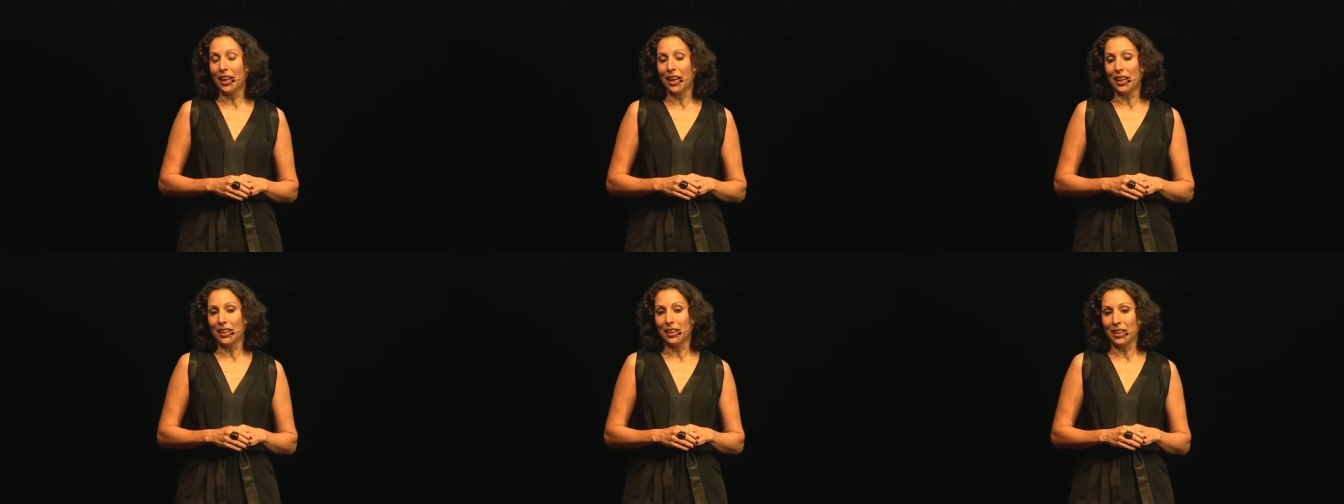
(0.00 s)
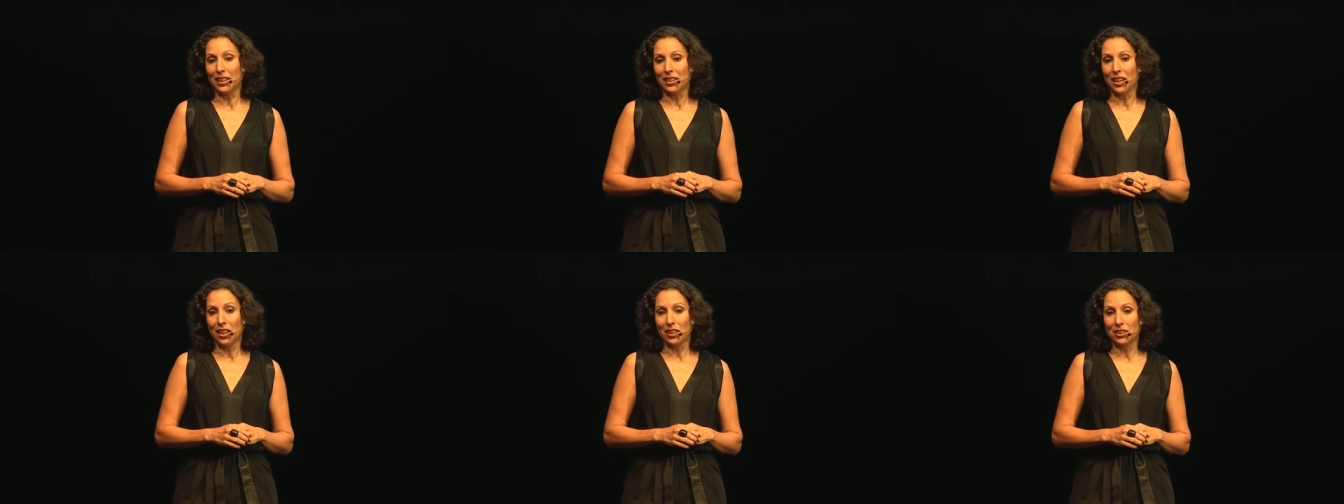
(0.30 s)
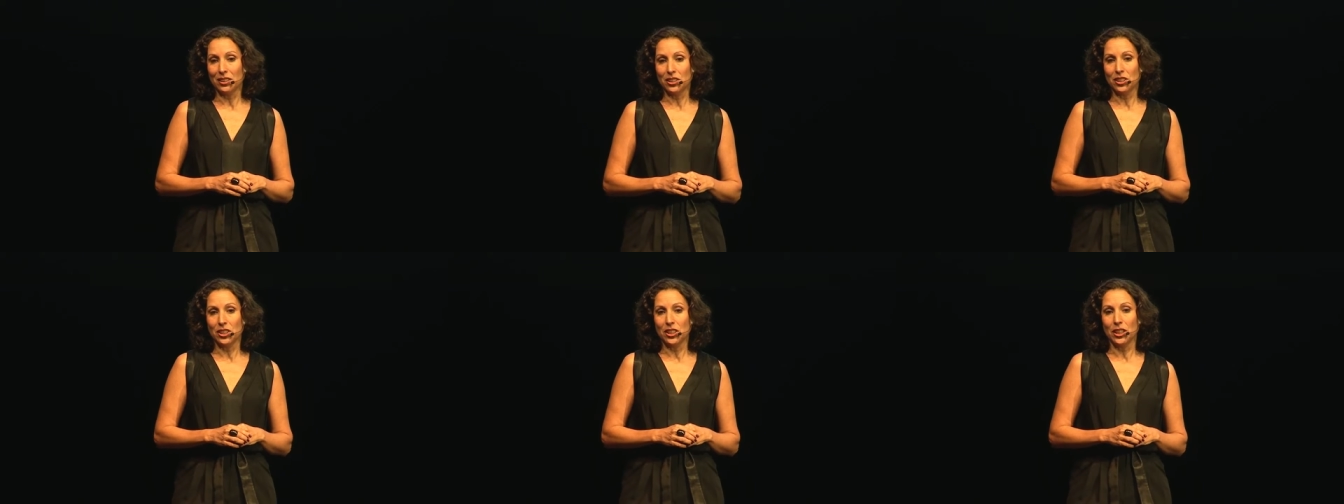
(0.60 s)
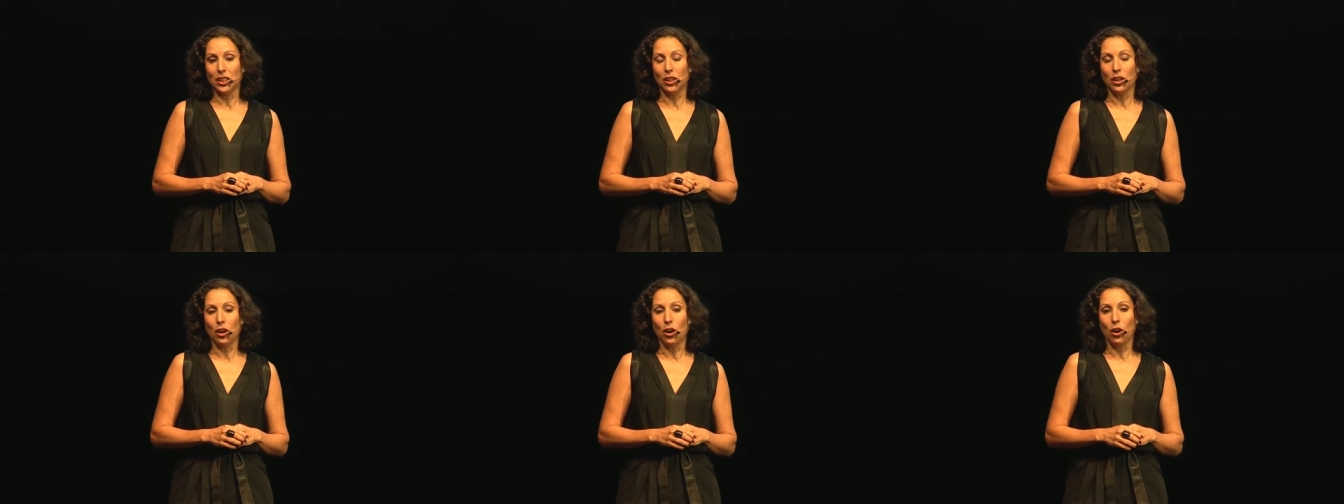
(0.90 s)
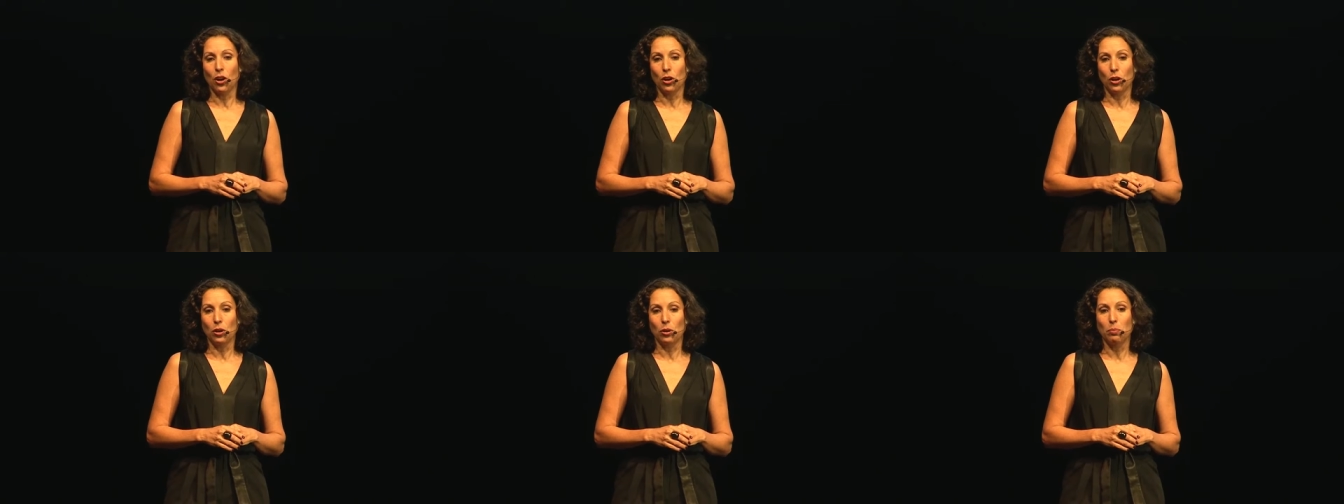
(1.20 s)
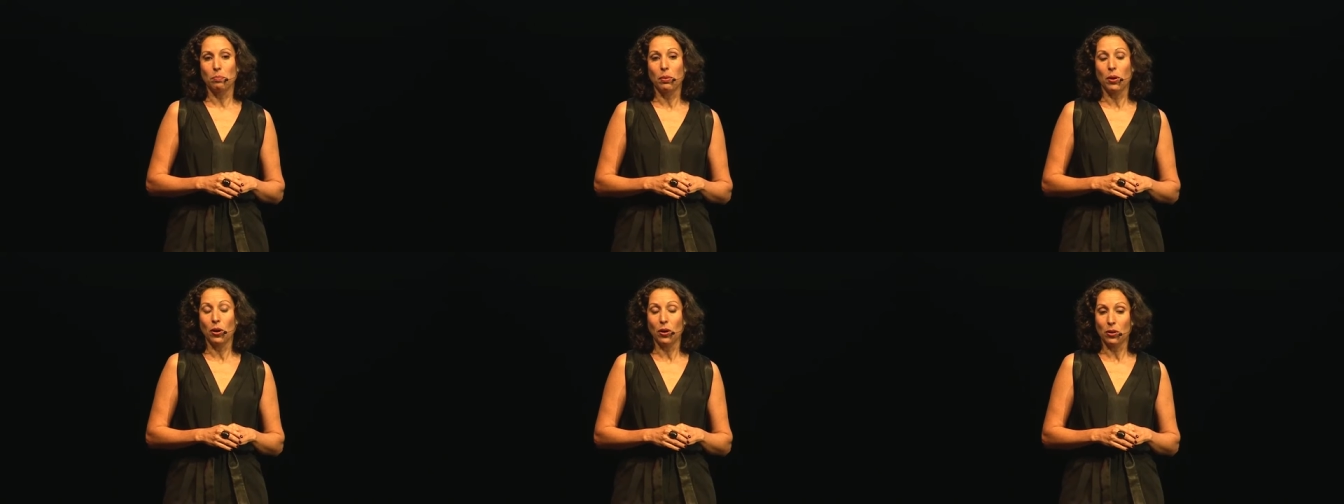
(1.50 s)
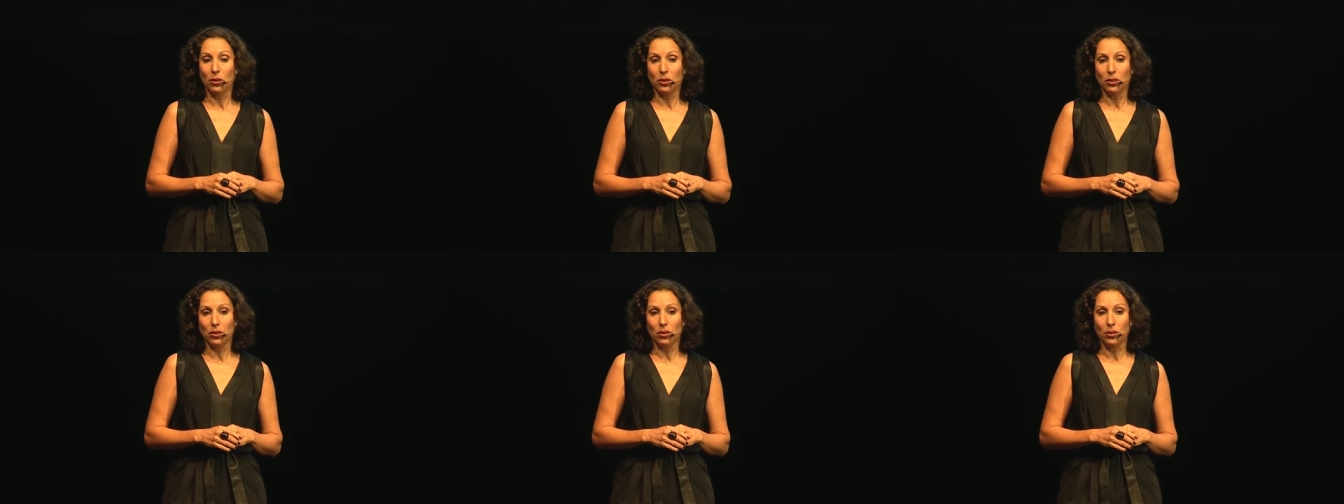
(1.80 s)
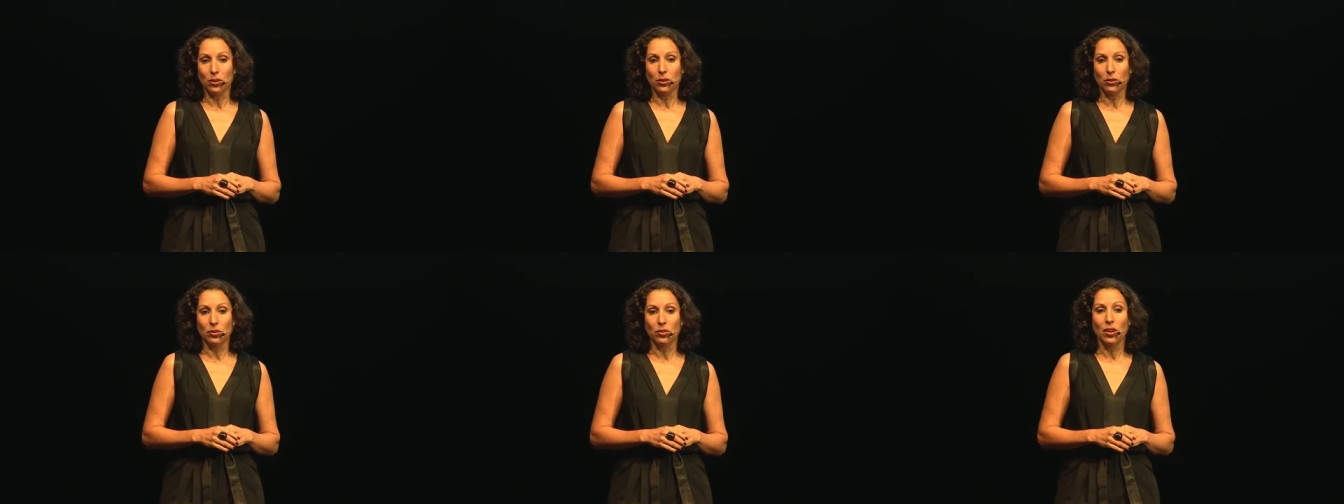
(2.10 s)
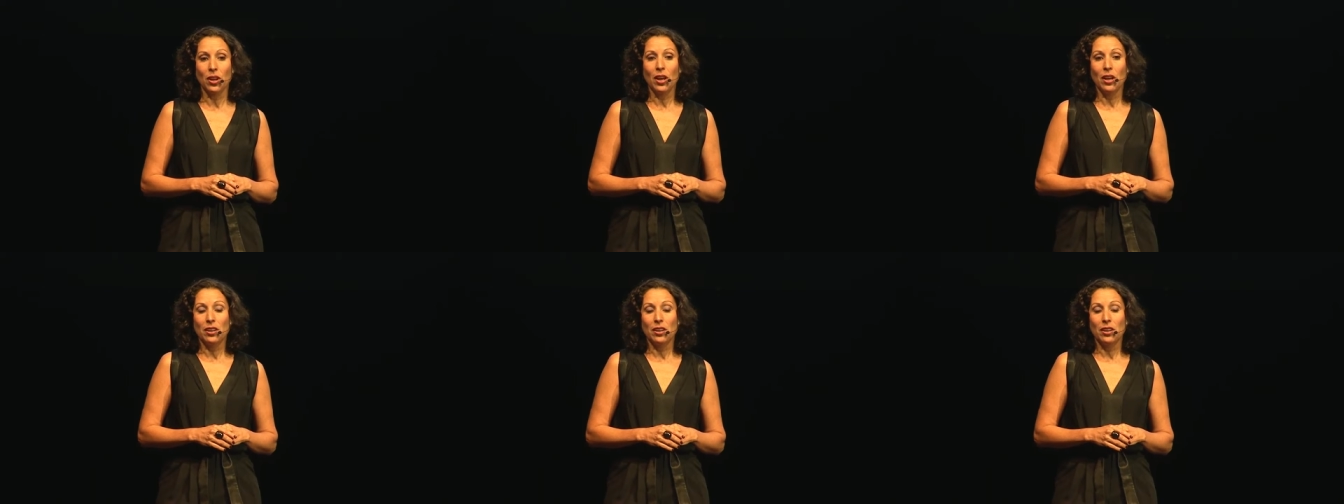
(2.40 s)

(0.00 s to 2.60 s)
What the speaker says: and acknowledging our partners,